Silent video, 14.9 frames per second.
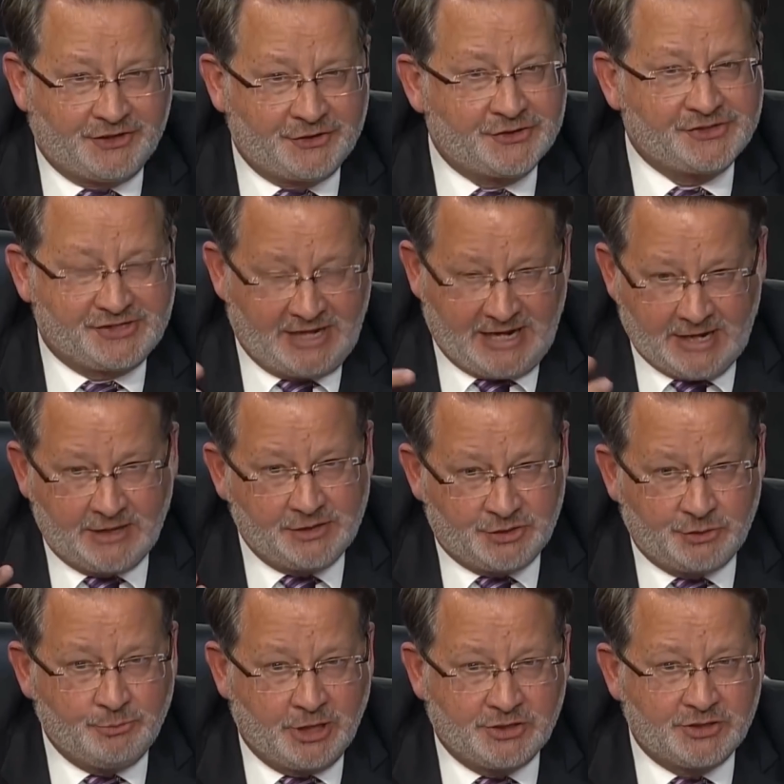I'll send you
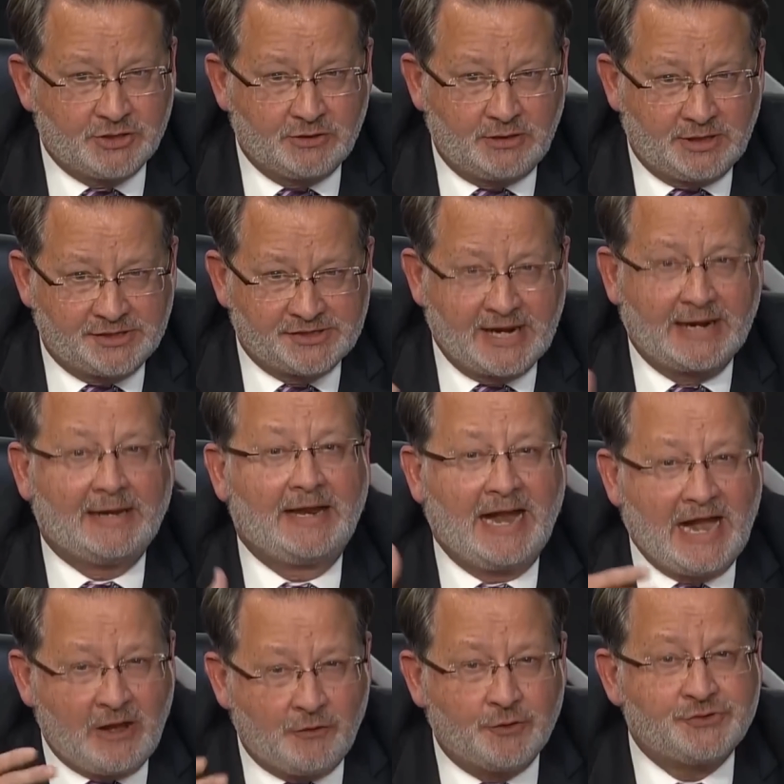a picture, and you'll
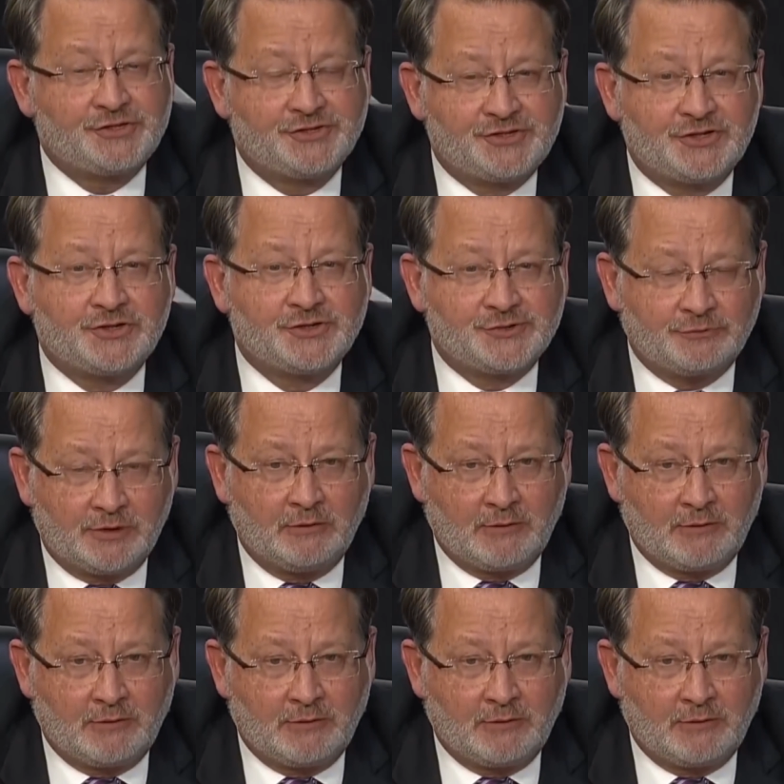say I want this in my